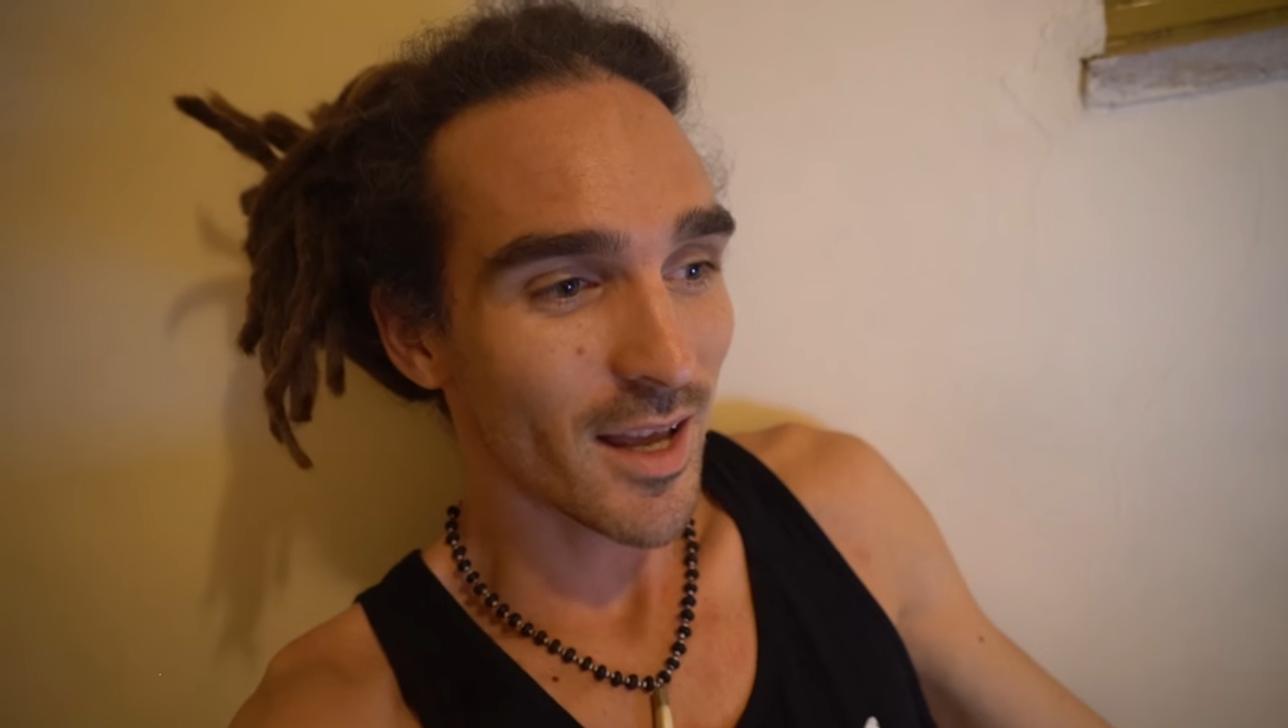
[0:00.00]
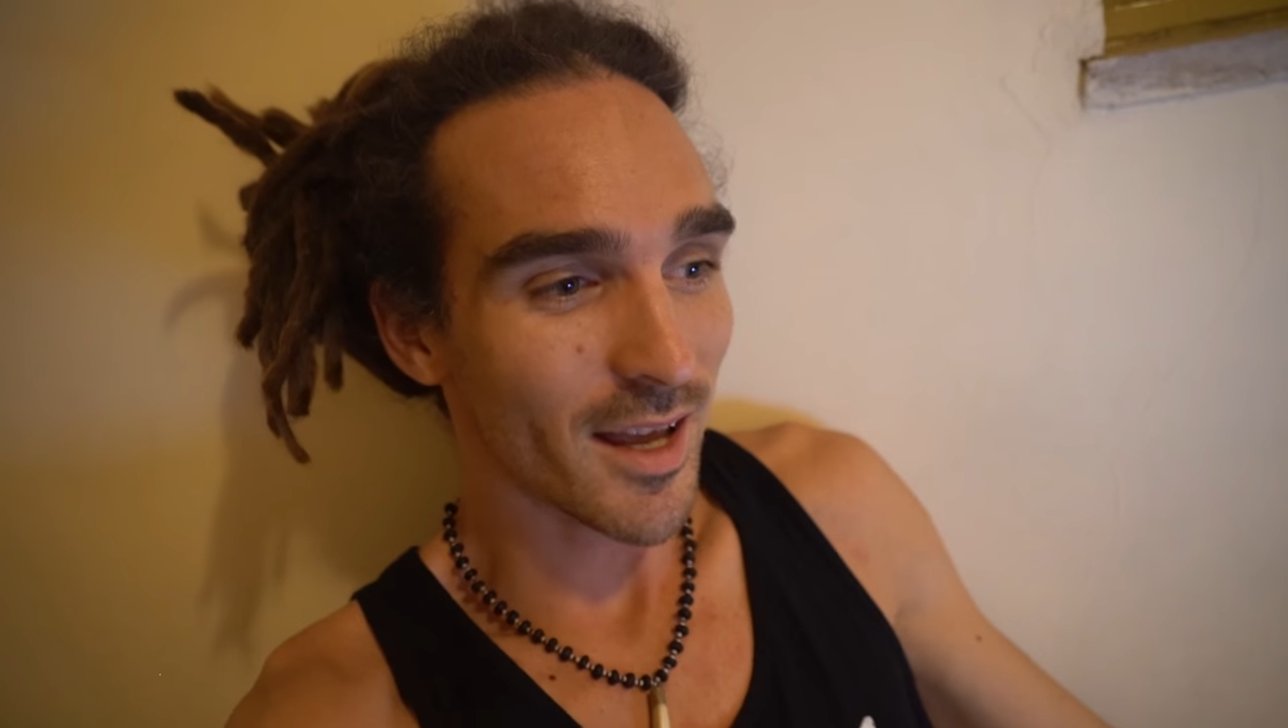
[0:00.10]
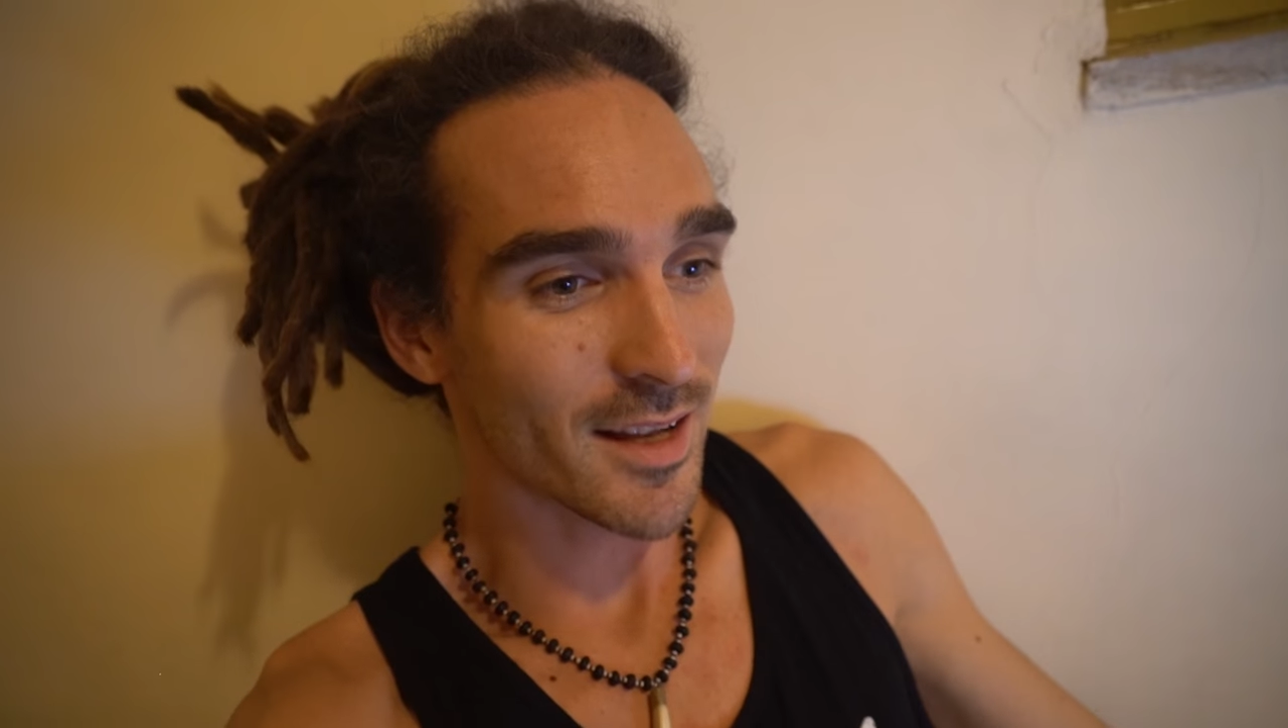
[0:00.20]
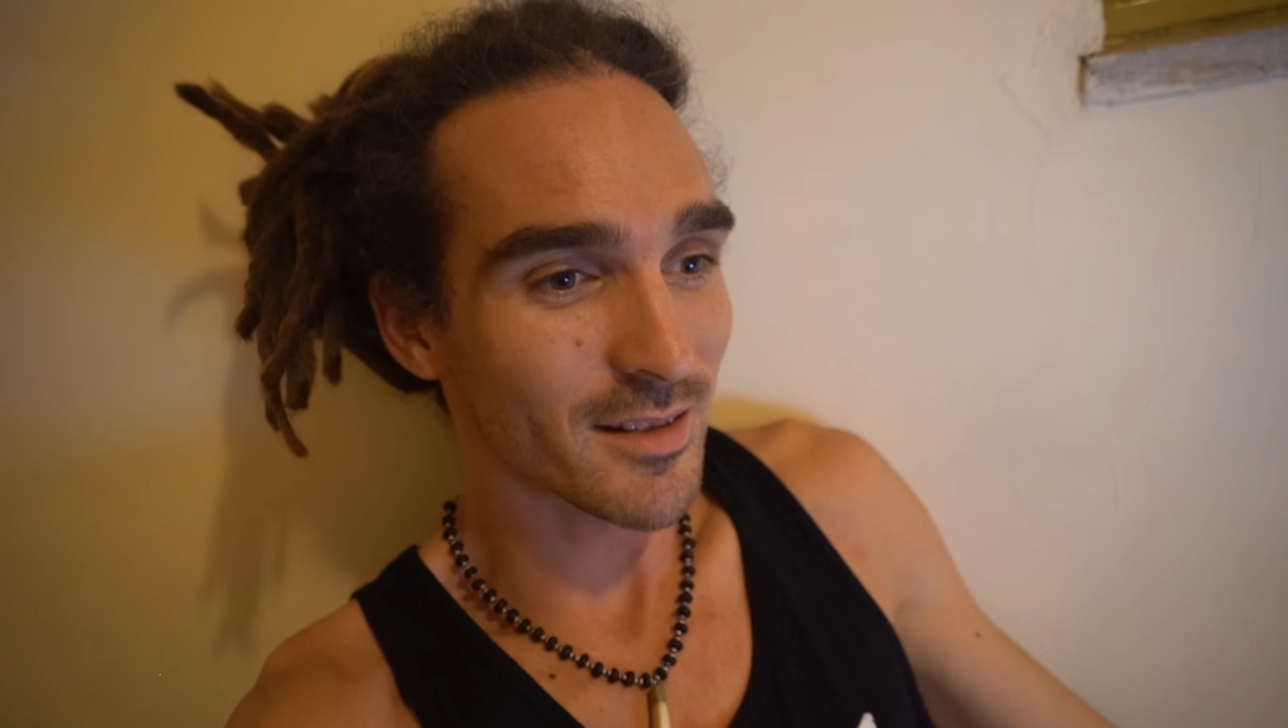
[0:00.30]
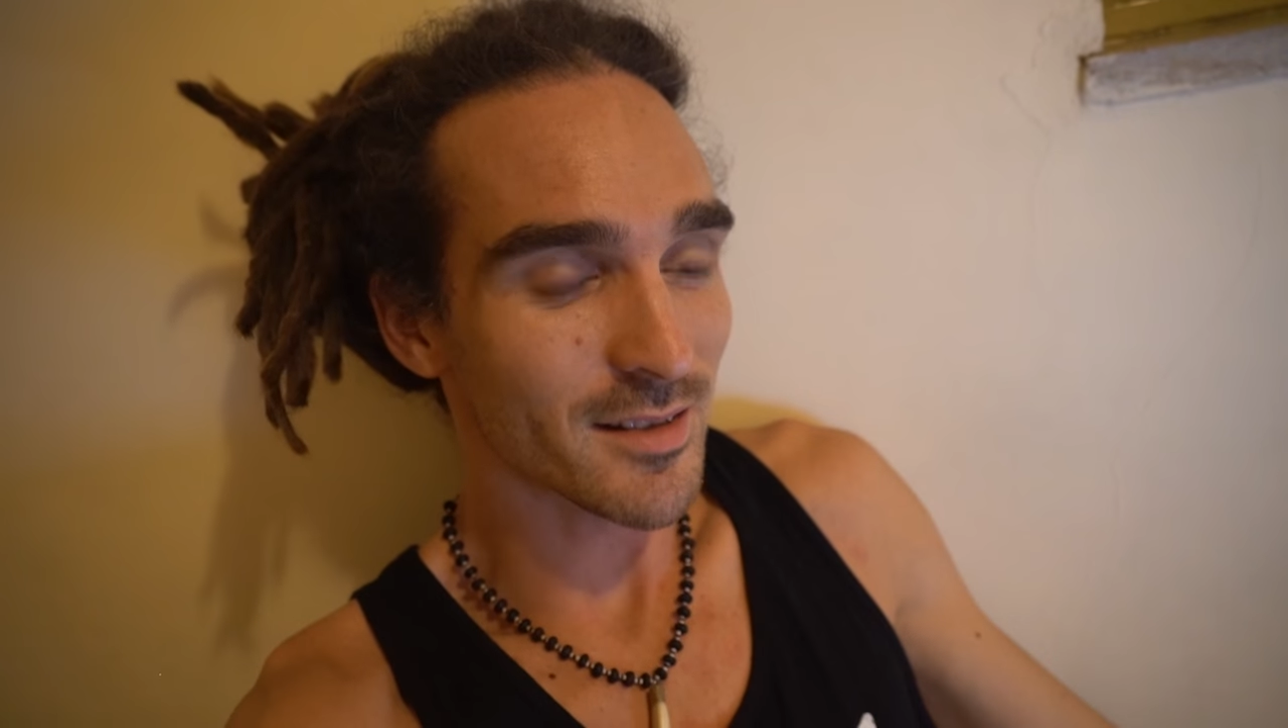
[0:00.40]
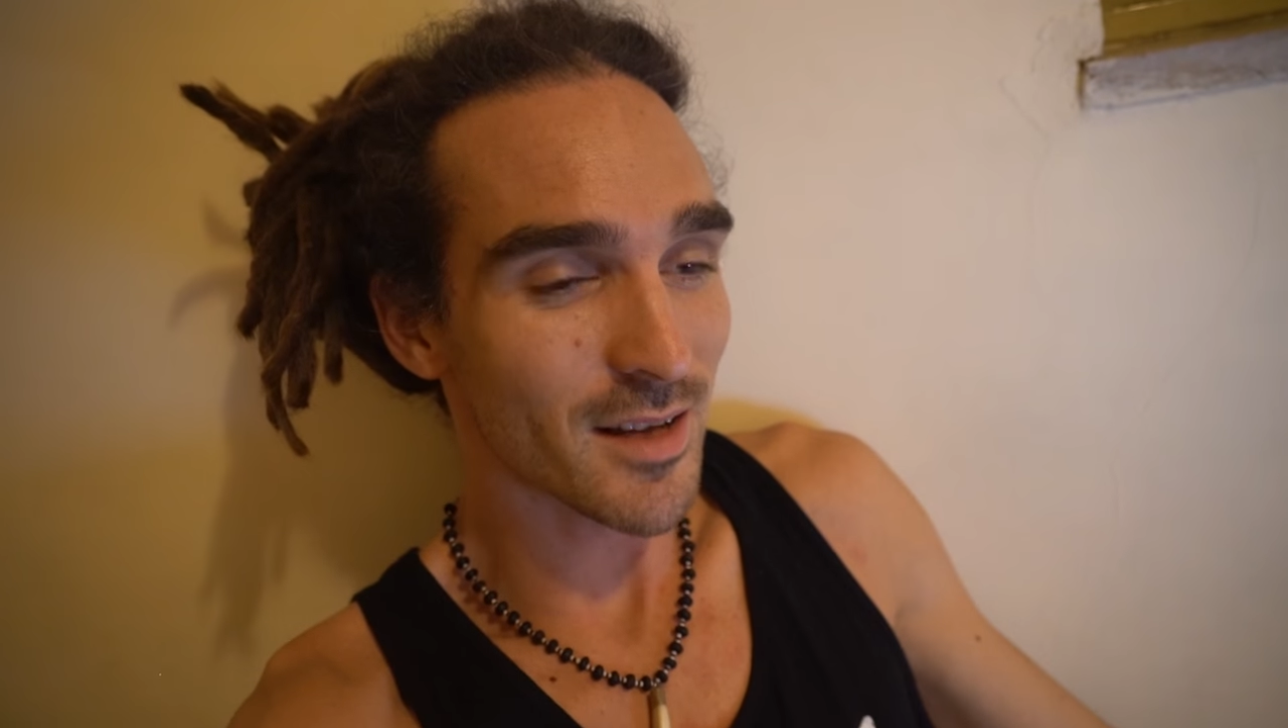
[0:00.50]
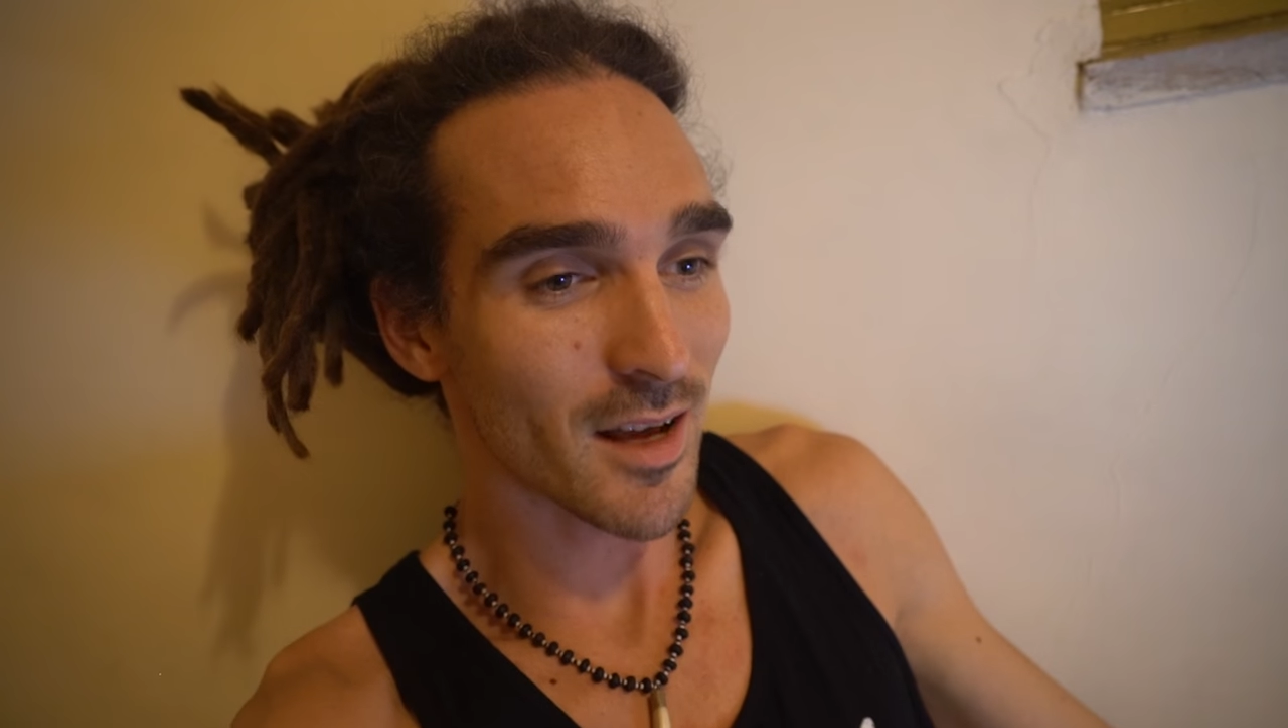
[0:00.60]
And